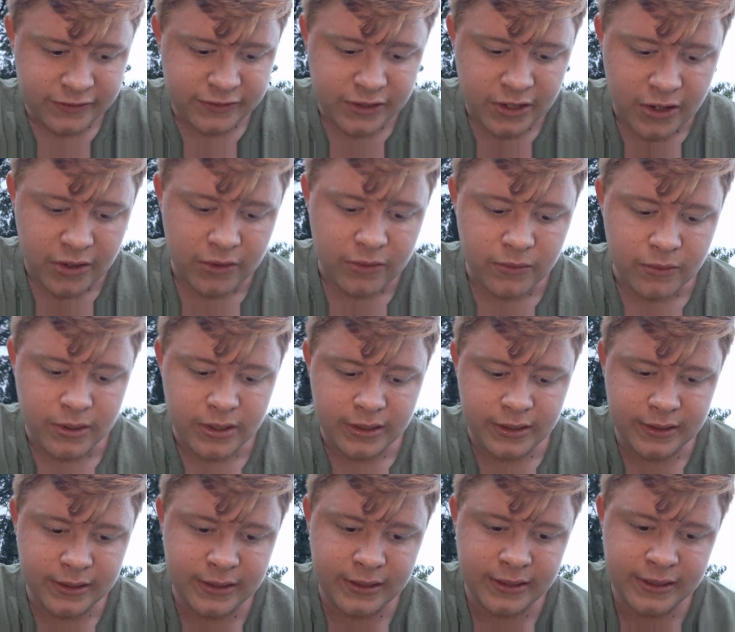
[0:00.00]
so
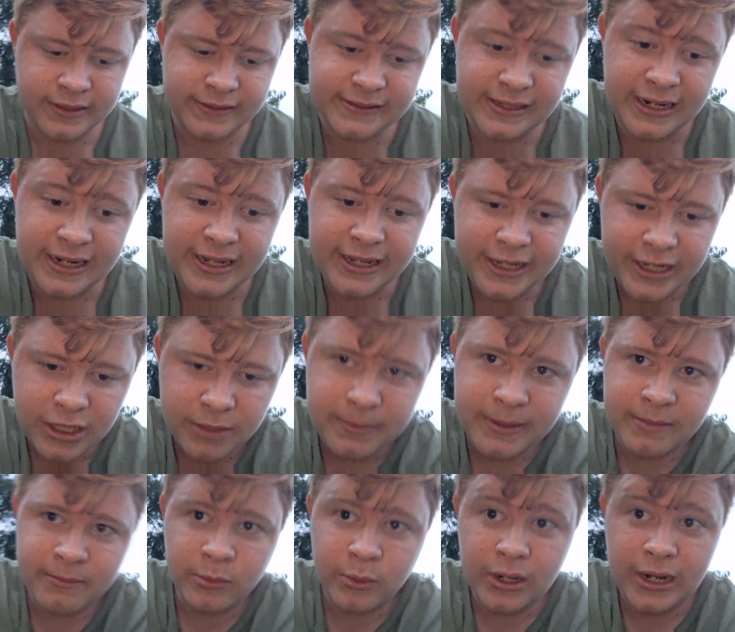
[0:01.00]
it's a little
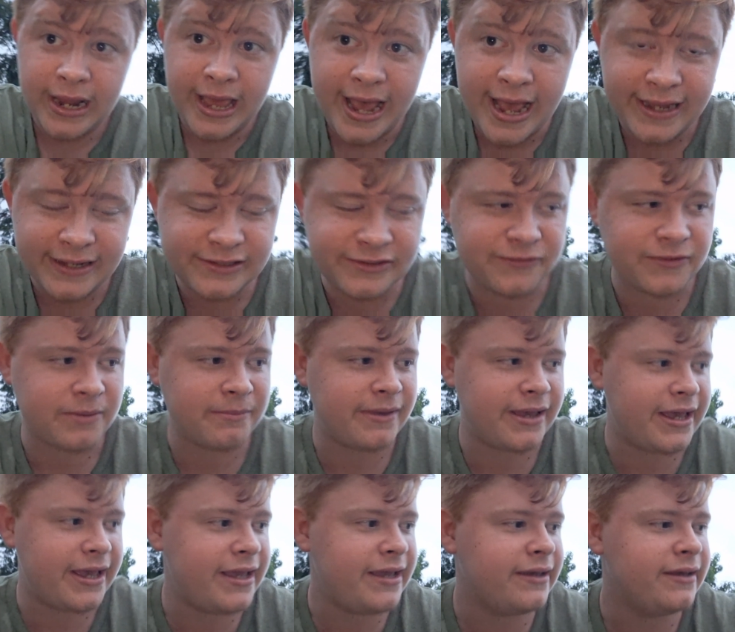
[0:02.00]
bit more lax for
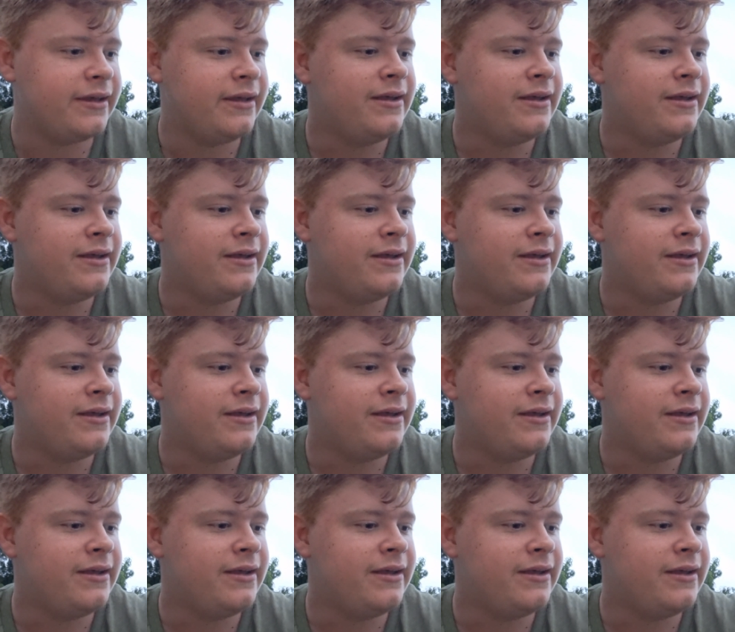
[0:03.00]
me.